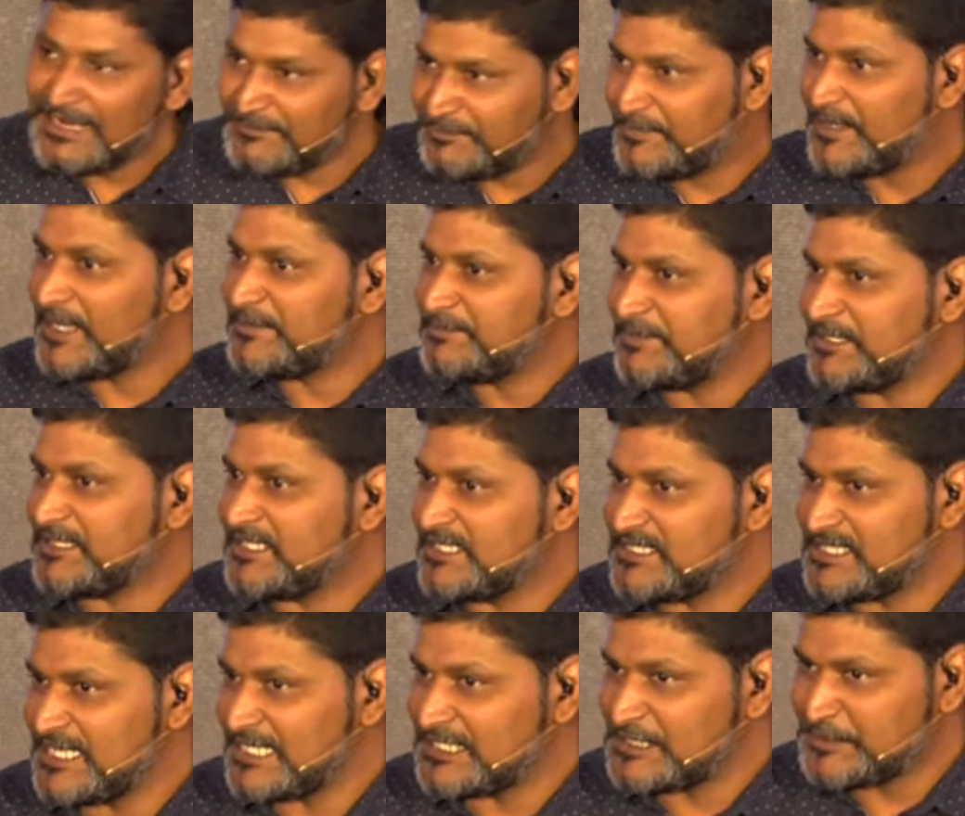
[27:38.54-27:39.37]
Wrapped up
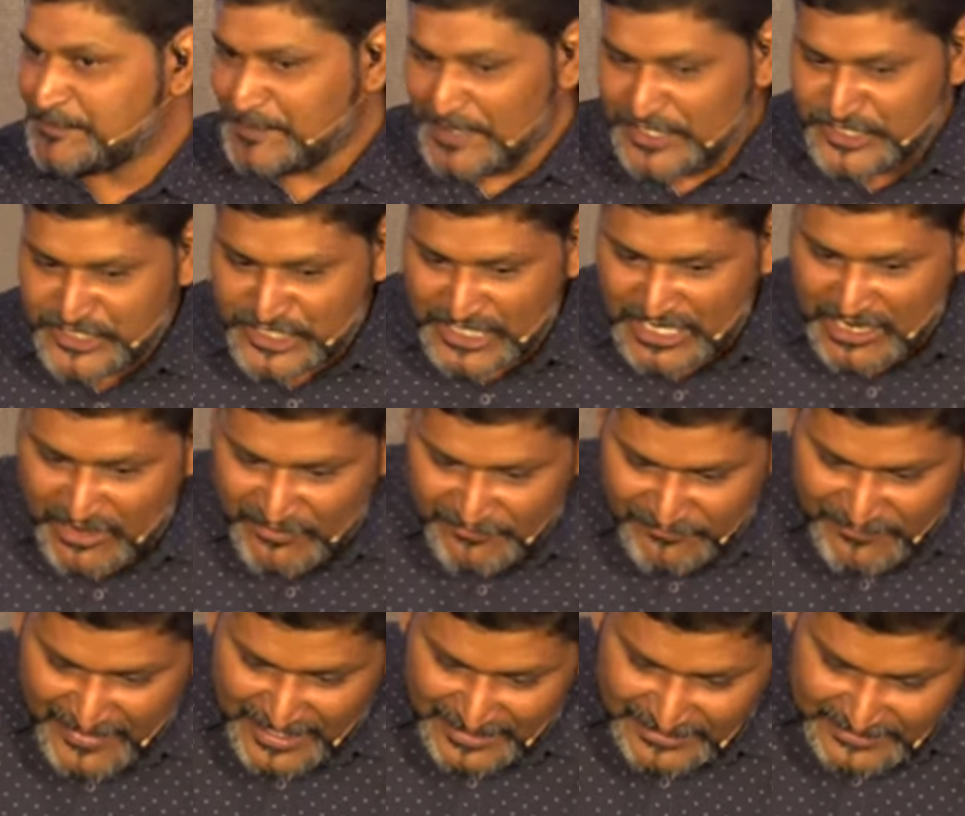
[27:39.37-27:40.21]
in this
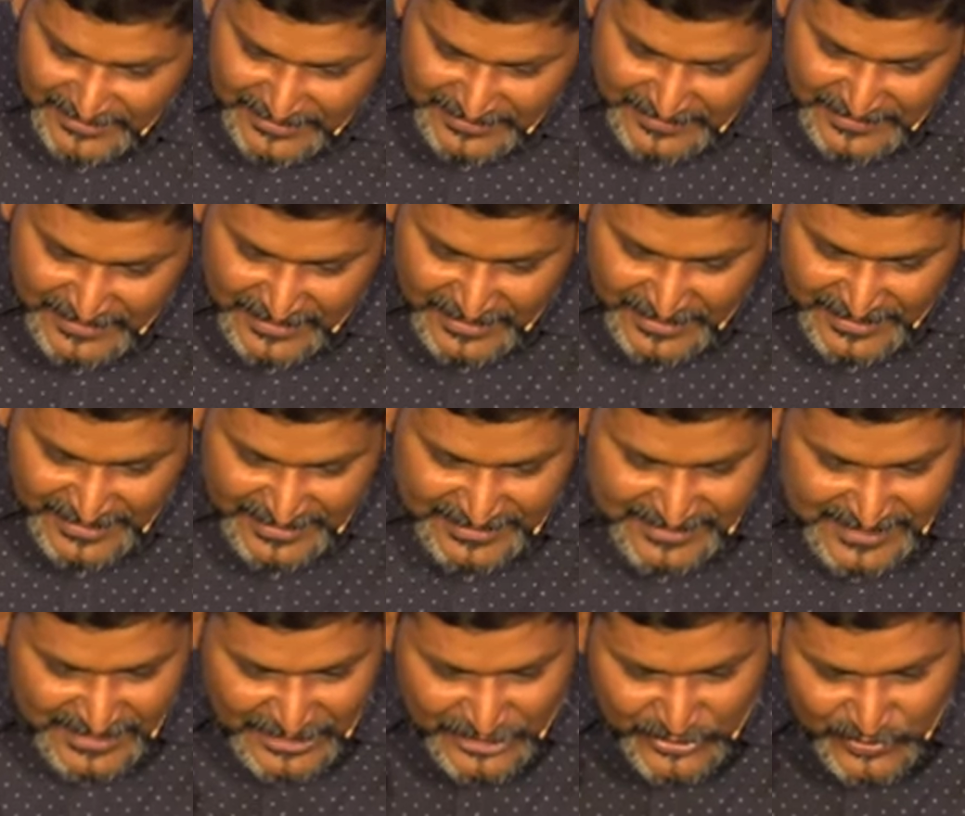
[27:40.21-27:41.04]
expression, our Father
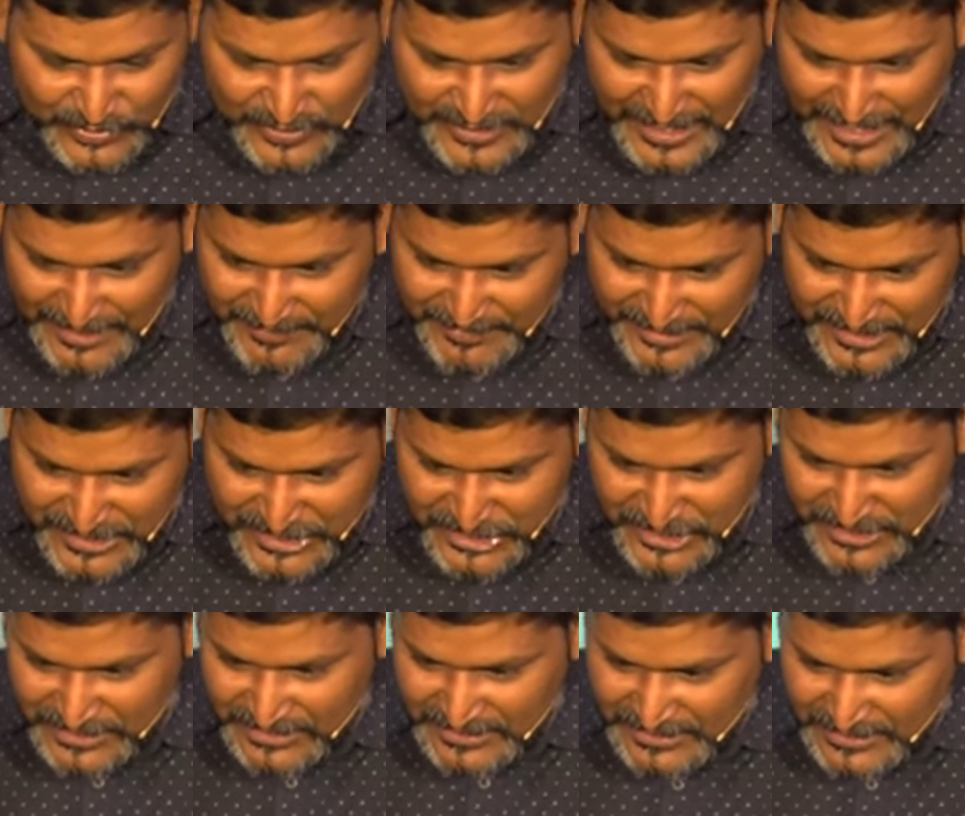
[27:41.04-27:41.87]
is a new
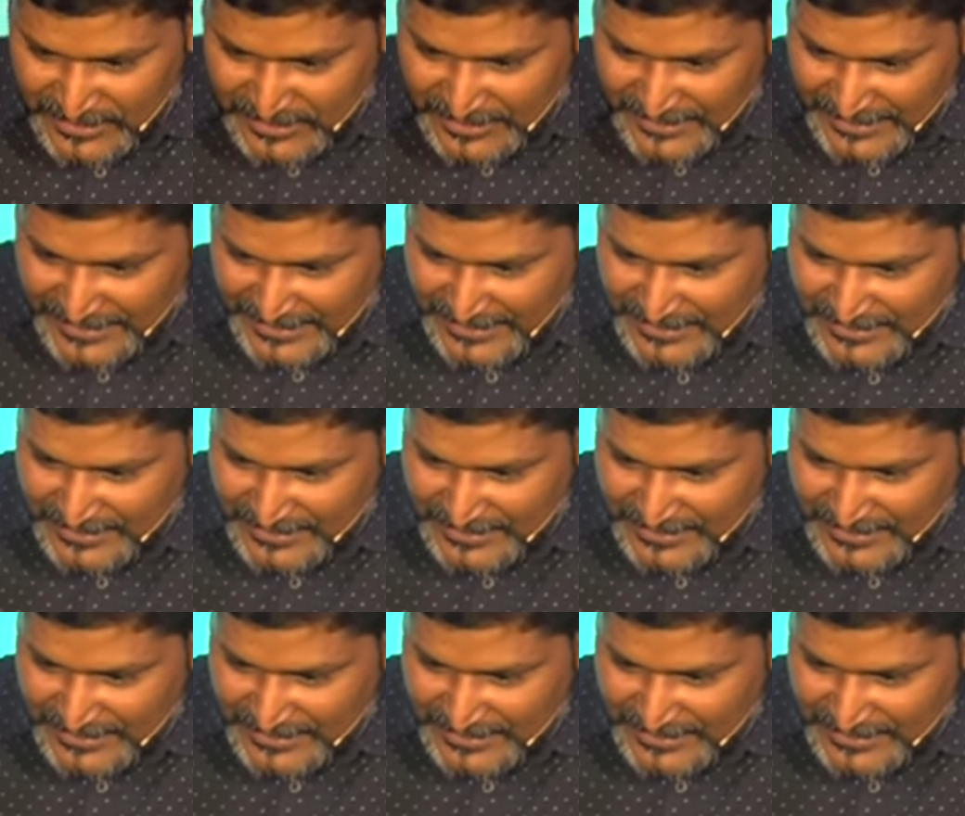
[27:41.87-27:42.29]
dimension